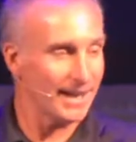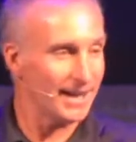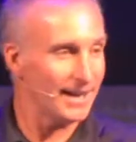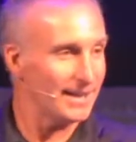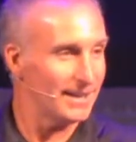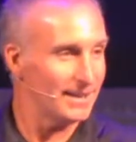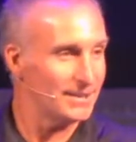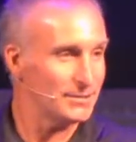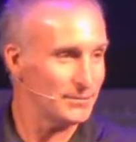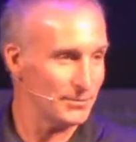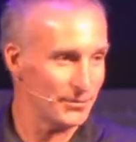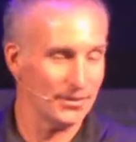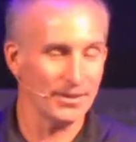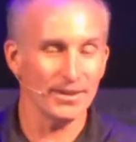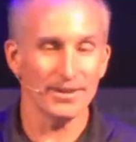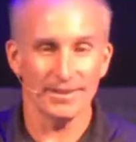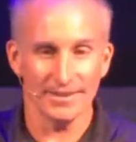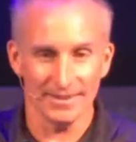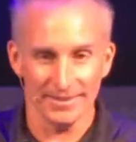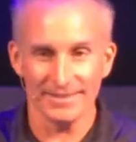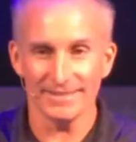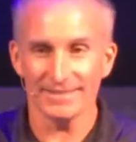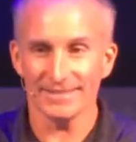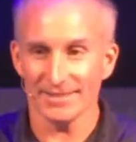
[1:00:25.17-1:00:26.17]
it is fun
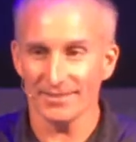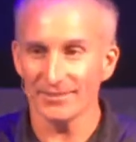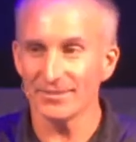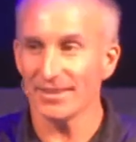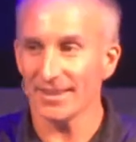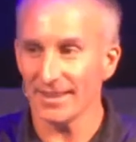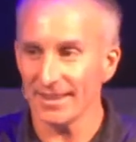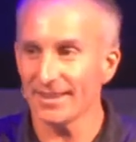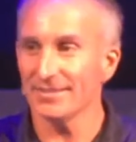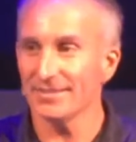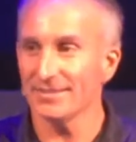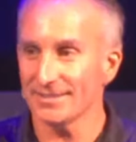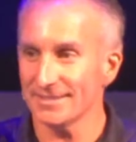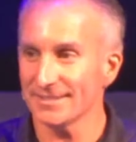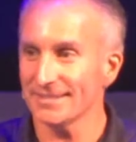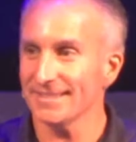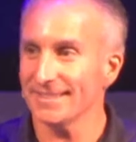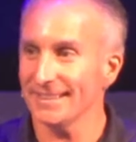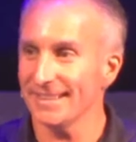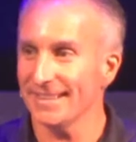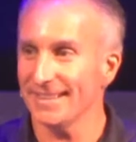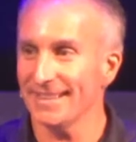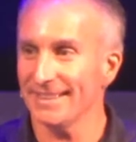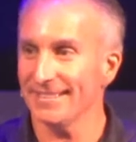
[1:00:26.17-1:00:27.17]
sometimes.
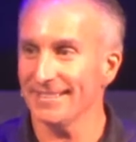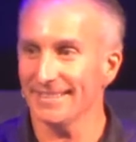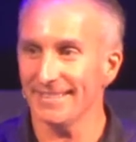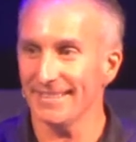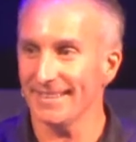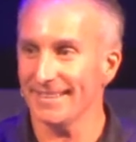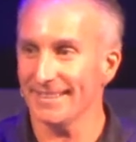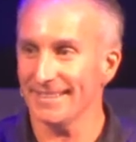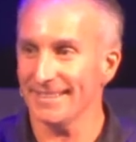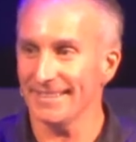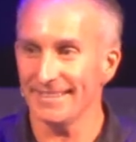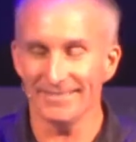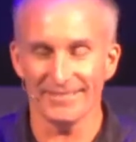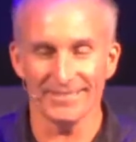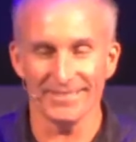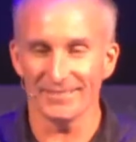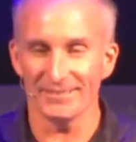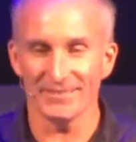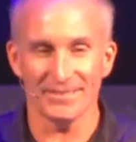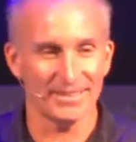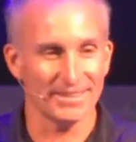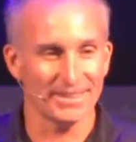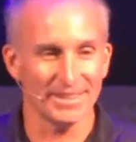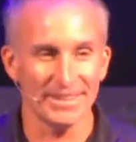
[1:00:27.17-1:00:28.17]
You're like, you
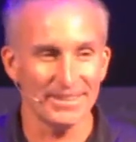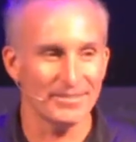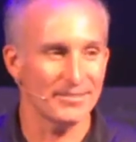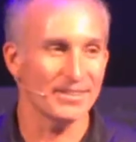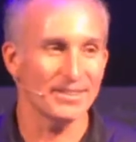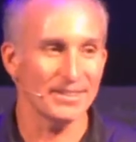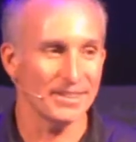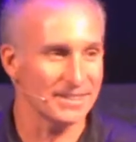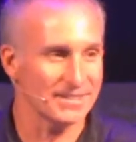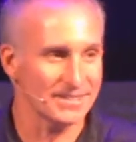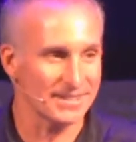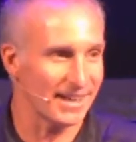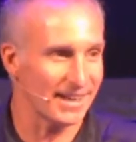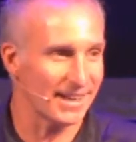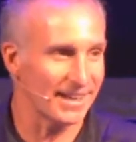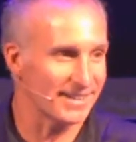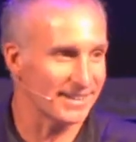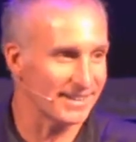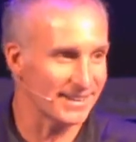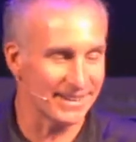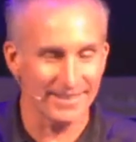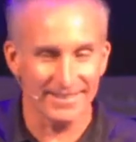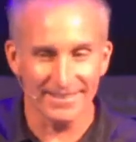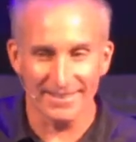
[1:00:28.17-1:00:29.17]
wouldn't believe what this guy
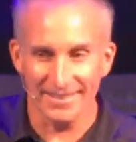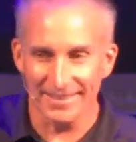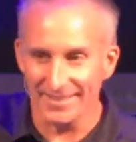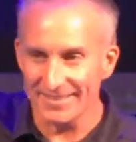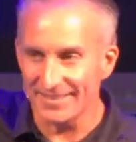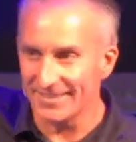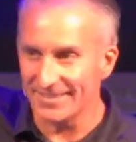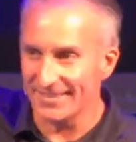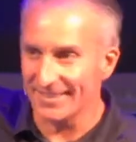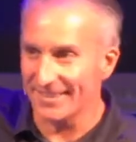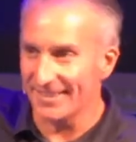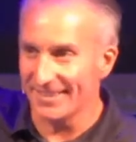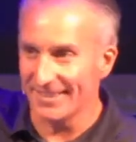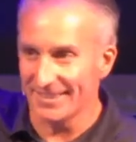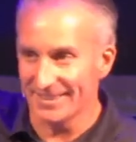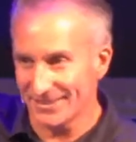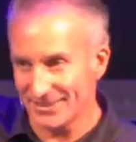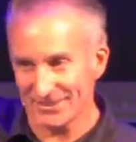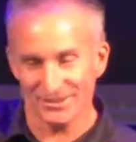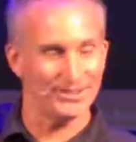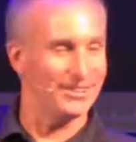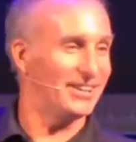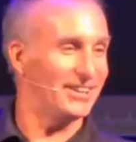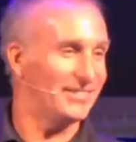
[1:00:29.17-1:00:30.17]
did the other day in a
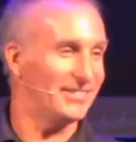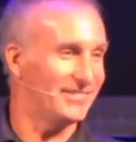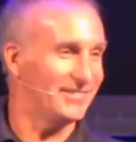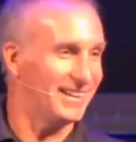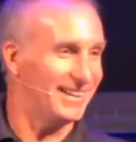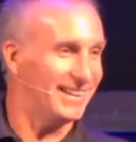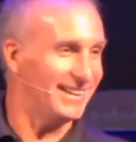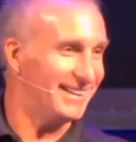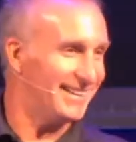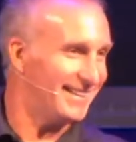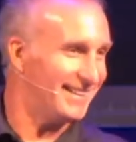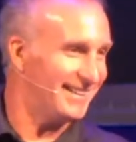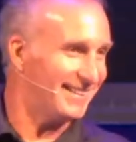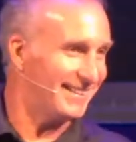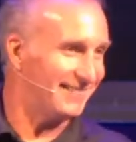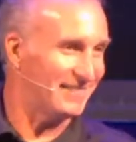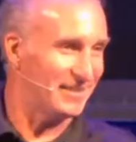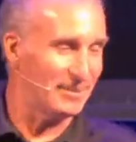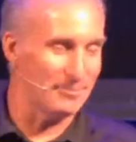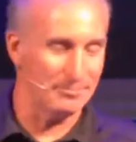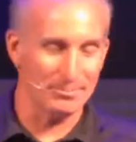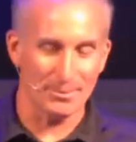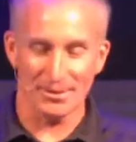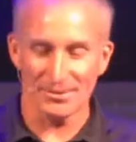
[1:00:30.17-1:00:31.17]
truck, man.
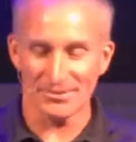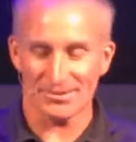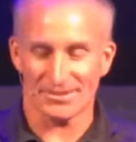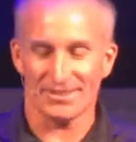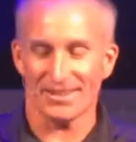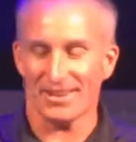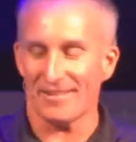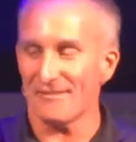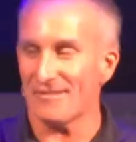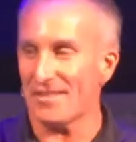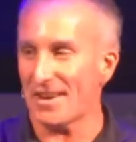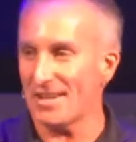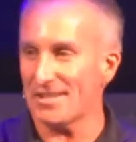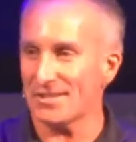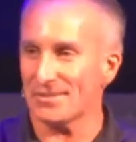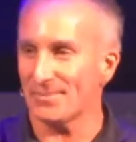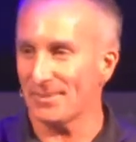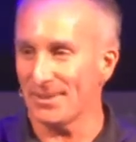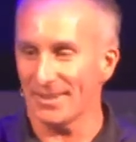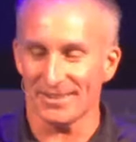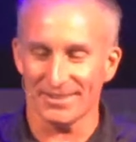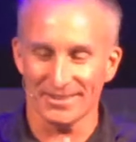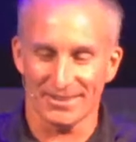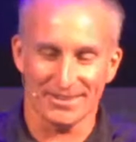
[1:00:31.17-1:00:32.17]
He posted on
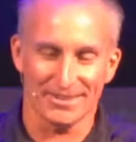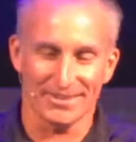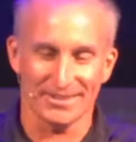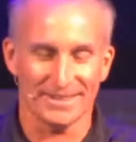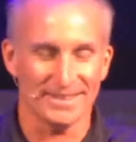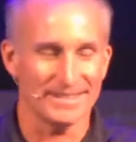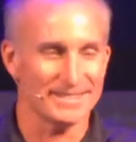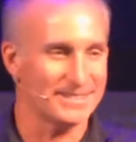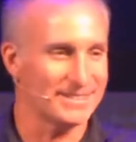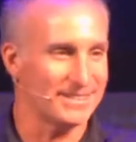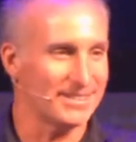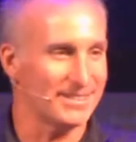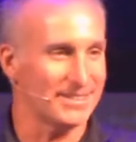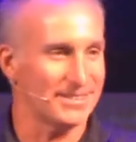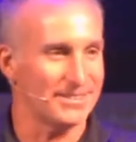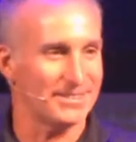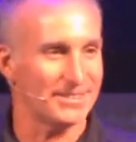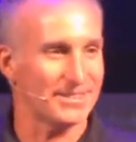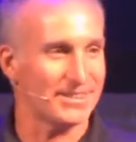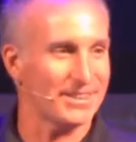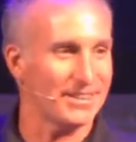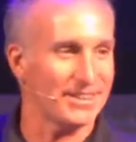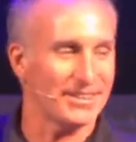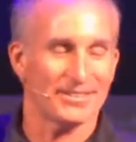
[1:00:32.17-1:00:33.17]
Facebook. Look what this dude
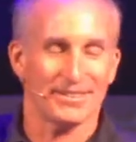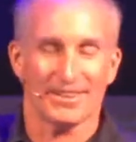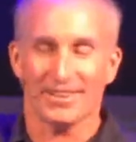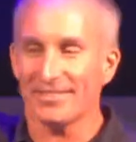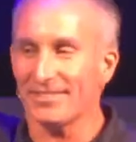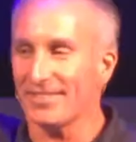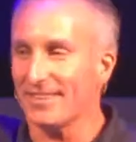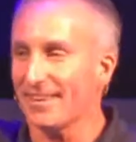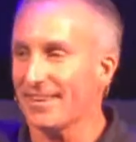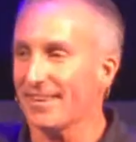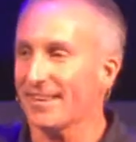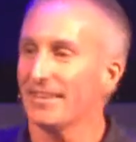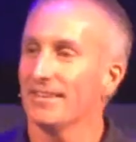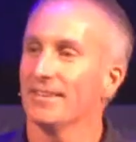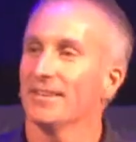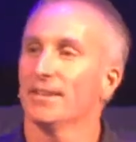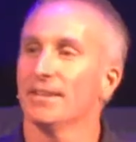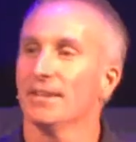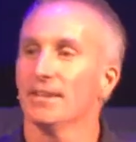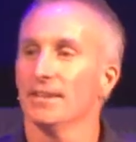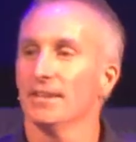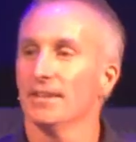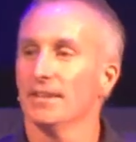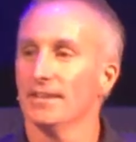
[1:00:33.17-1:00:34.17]
took out the thing
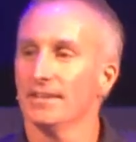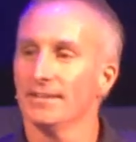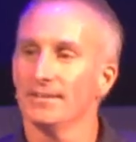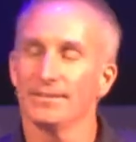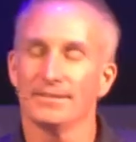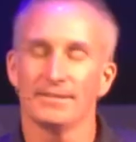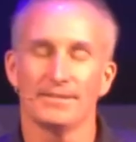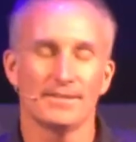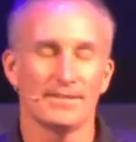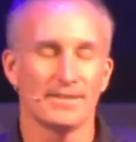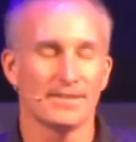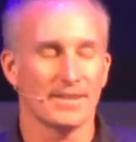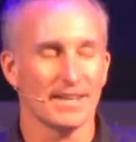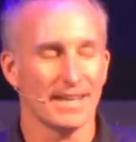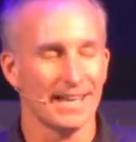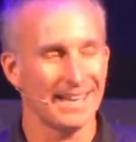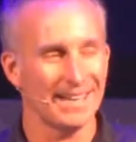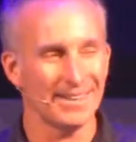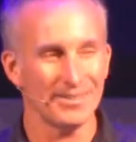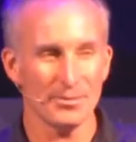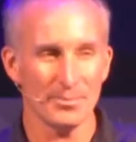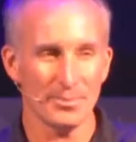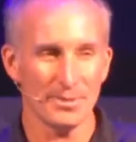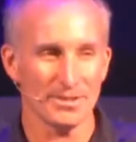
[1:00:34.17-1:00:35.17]
kind
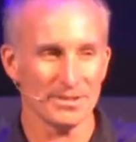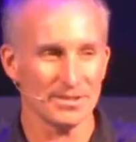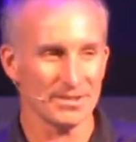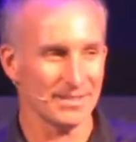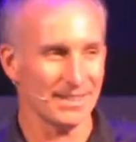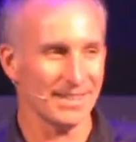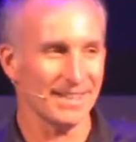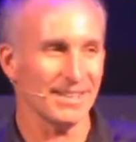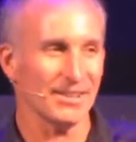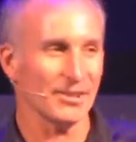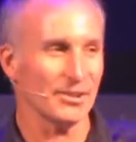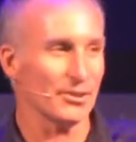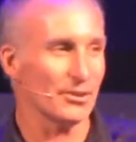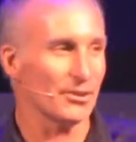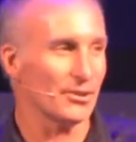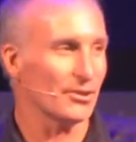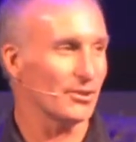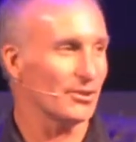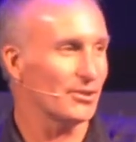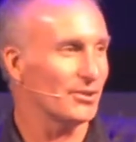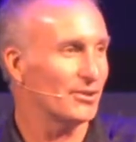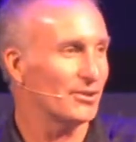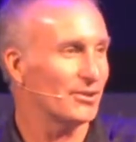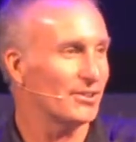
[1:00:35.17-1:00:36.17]
of would be slander,
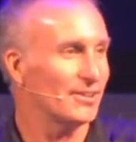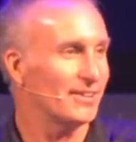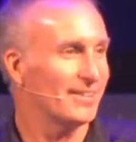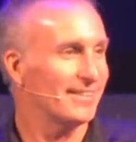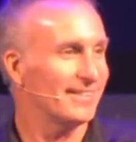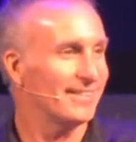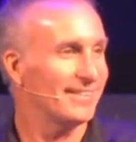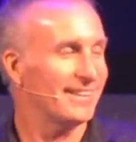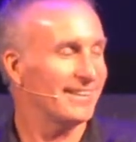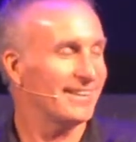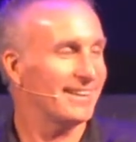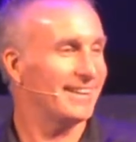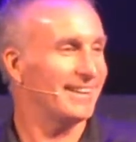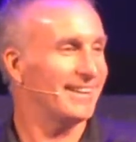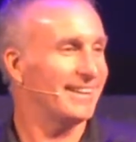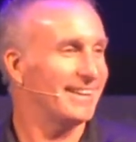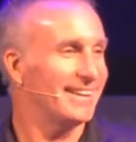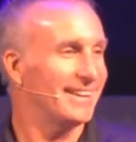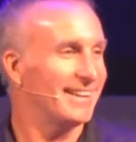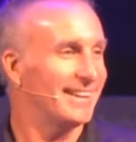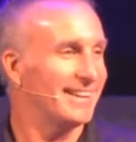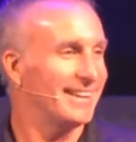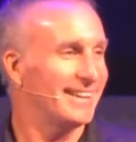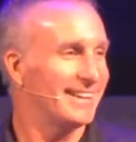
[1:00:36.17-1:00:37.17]
right?
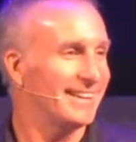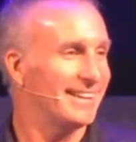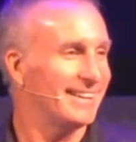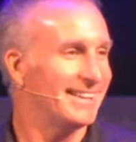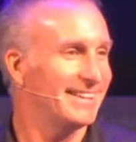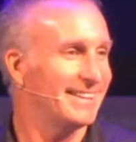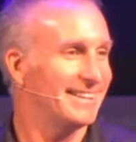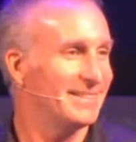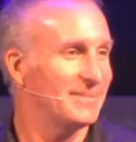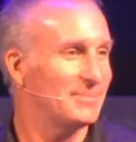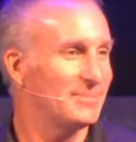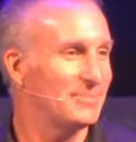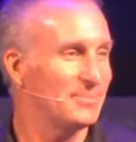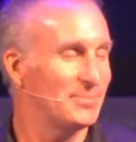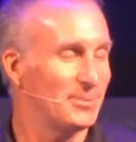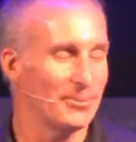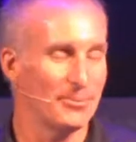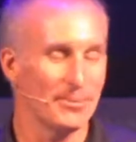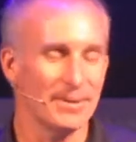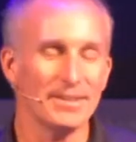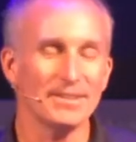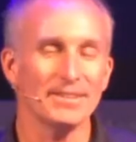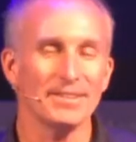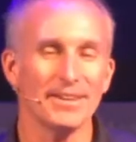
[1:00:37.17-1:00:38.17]
But
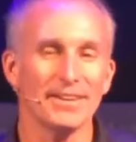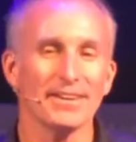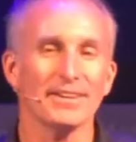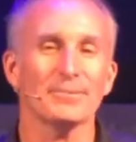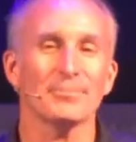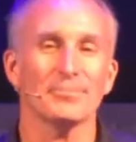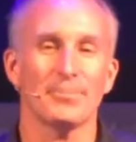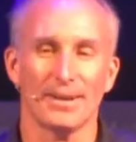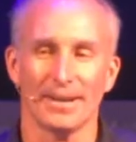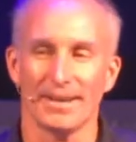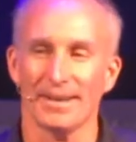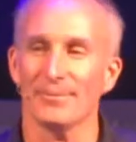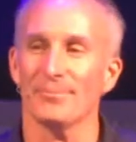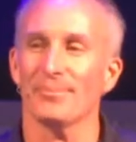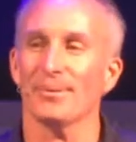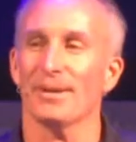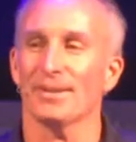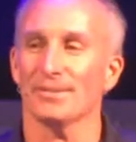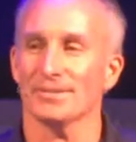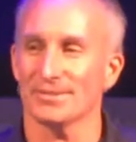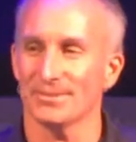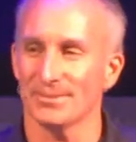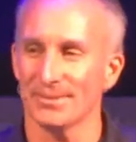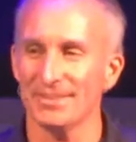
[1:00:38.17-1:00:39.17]
we talk bad
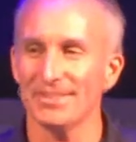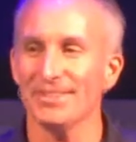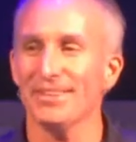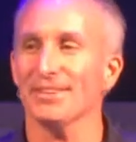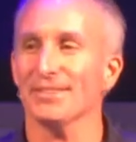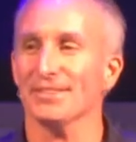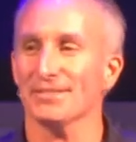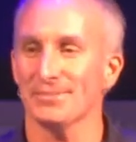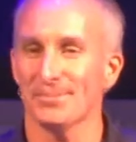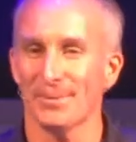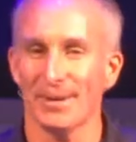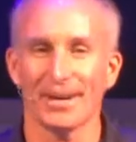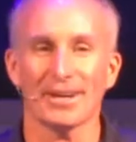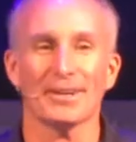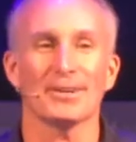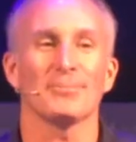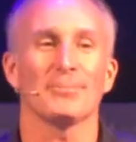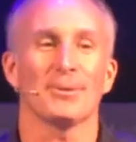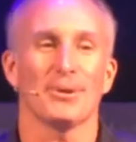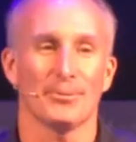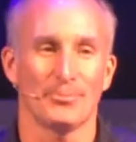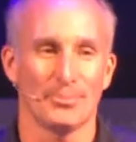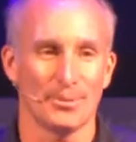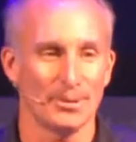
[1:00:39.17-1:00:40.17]
about, we talk smack
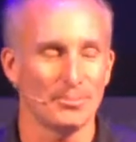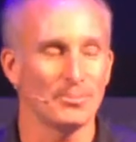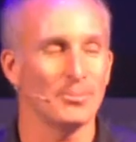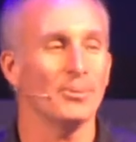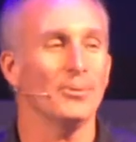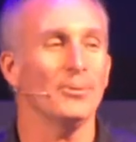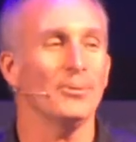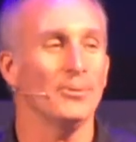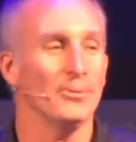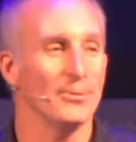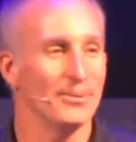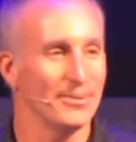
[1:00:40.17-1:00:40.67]
about people.